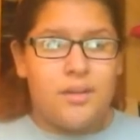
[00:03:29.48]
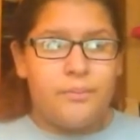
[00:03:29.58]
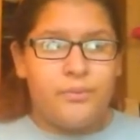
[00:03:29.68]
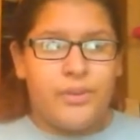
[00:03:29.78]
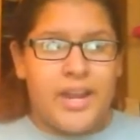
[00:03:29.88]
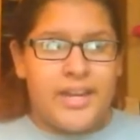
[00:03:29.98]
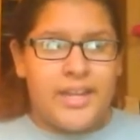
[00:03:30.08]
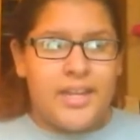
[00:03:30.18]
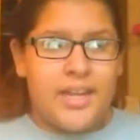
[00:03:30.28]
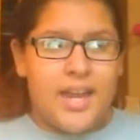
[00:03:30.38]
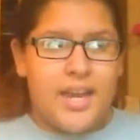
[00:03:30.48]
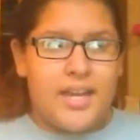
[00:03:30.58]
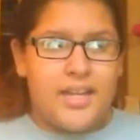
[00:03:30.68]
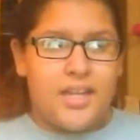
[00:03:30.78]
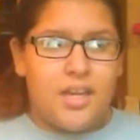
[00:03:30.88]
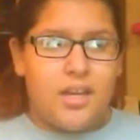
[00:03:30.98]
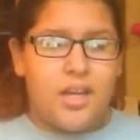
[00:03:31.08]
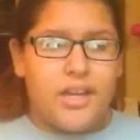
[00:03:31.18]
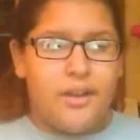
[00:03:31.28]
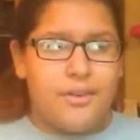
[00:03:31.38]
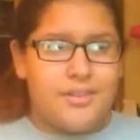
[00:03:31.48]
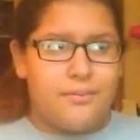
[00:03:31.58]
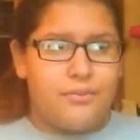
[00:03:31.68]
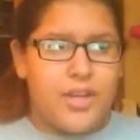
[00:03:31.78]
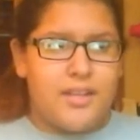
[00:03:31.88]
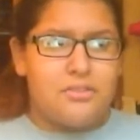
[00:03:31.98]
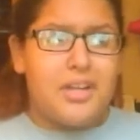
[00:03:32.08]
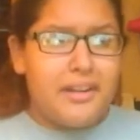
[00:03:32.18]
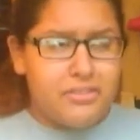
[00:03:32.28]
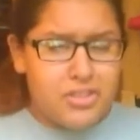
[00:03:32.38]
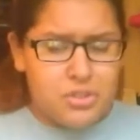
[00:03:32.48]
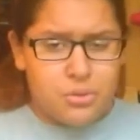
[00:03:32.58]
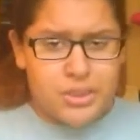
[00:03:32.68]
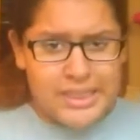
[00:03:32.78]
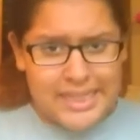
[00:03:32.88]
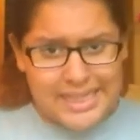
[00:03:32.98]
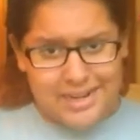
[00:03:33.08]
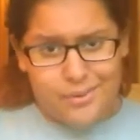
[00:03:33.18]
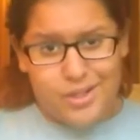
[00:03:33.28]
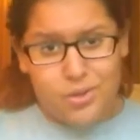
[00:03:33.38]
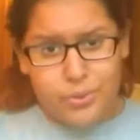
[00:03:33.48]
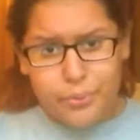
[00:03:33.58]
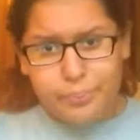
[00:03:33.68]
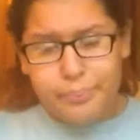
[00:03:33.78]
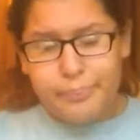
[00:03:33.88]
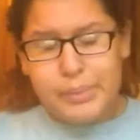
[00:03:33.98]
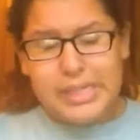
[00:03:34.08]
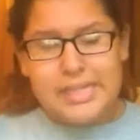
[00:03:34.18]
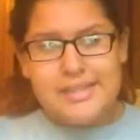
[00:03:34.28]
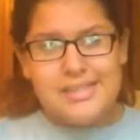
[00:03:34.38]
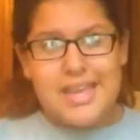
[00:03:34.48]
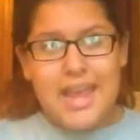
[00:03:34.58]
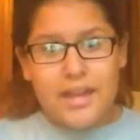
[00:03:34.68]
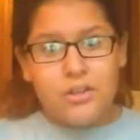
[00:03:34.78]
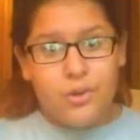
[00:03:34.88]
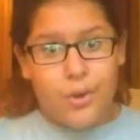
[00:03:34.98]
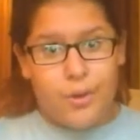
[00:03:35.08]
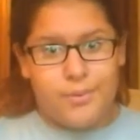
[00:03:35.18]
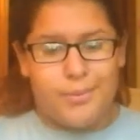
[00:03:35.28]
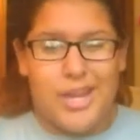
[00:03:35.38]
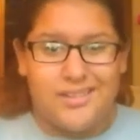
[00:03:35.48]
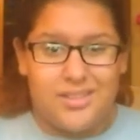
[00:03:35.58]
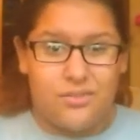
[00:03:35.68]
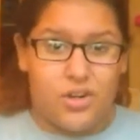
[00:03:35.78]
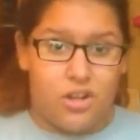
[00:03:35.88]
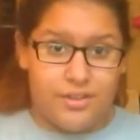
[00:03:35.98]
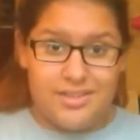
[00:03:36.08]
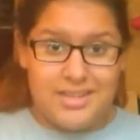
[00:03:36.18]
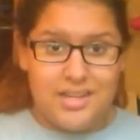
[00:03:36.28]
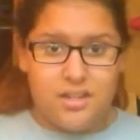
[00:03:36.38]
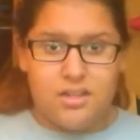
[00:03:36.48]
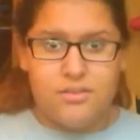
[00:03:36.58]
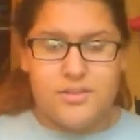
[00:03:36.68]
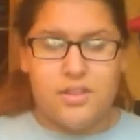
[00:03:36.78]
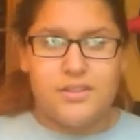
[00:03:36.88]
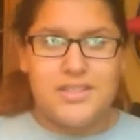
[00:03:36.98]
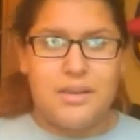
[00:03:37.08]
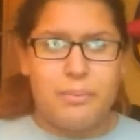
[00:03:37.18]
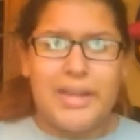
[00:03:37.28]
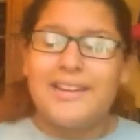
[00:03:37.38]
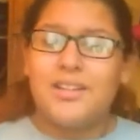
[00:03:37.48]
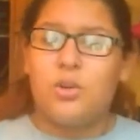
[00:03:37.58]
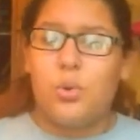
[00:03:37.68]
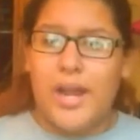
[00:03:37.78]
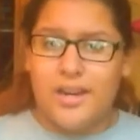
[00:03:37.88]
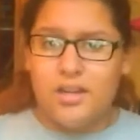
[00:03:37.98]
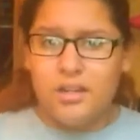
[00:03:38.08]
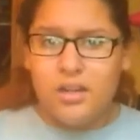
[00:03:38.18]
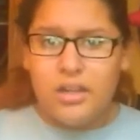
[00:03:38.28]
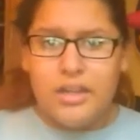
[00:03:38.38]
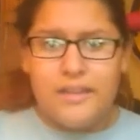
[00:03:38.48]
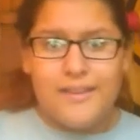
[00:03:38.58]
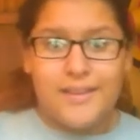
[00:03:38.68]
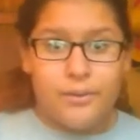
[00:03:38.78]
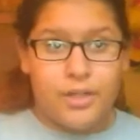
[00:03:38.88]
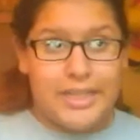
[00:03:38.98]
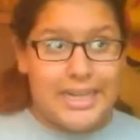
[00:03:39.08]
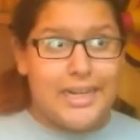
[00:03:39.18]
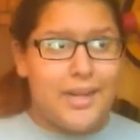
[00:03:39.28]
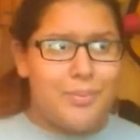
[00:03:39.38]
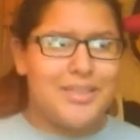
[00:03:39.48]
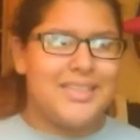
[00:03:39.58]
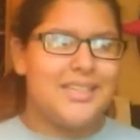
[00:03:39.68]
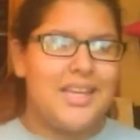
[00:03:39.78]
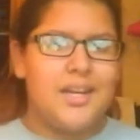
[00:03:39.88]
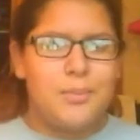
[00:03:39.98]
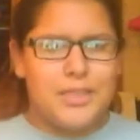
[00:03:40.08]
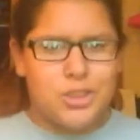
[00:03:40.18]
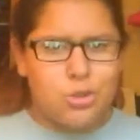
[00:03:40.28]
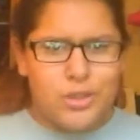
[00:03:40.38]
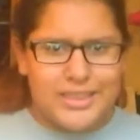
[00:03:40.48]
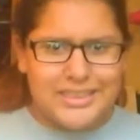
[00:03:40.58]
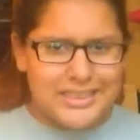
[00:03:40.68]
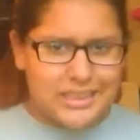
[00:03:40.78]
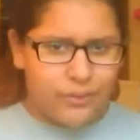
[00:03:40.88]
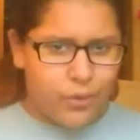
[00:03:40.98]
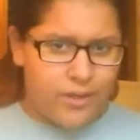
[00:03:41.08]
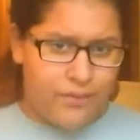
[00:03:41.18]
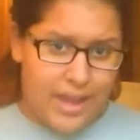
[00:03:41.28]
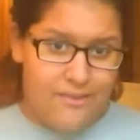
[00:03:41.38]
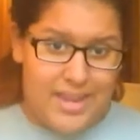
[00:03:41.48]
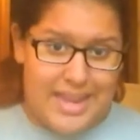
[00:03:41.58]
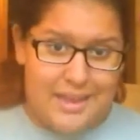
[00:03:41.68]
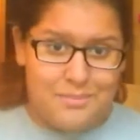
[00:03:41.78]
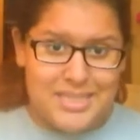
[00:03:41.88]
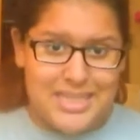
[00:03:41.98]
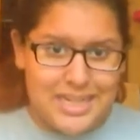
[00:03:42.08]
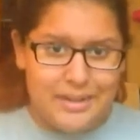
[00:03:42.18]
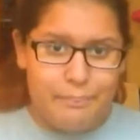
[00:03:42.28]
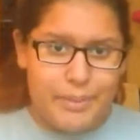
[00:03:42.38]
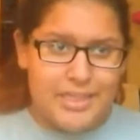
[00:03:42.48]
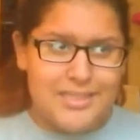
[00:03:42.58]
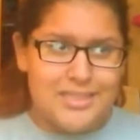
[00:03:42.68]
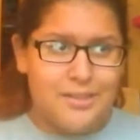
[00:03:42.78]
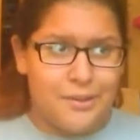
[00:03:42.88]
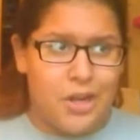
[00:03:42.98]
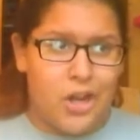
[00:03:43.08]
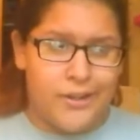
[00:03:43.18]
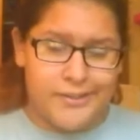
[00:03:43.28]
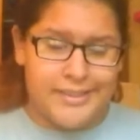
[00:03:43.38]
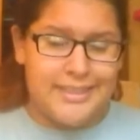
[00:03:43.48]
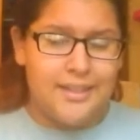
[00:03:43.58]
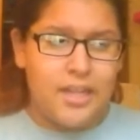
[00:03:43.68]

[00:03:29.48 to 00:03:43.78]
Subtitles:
Friday, I hung out with some friends right after school, and then I went home because they had to go home and practice for All-State. It was All-State Band and Choir that they were getting up at, they had to be at school at 6:45 a.m. to get on a bus to go to Harlan